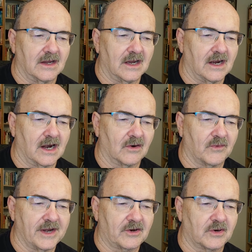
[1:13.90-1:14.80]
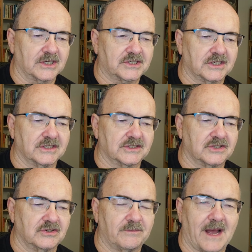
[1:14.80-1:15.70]
Are we Christians
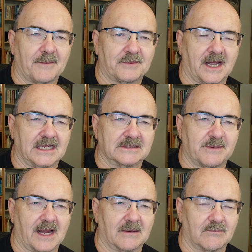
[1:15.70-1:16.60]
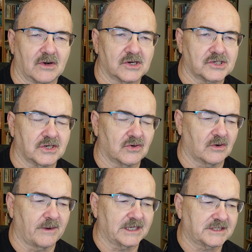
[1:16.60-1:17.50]
who baptize by immersion
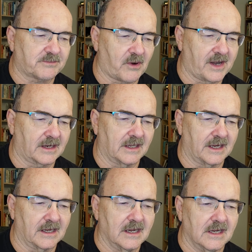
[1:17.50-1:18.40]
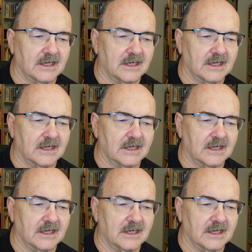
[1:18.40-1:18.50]
or by sprinkling?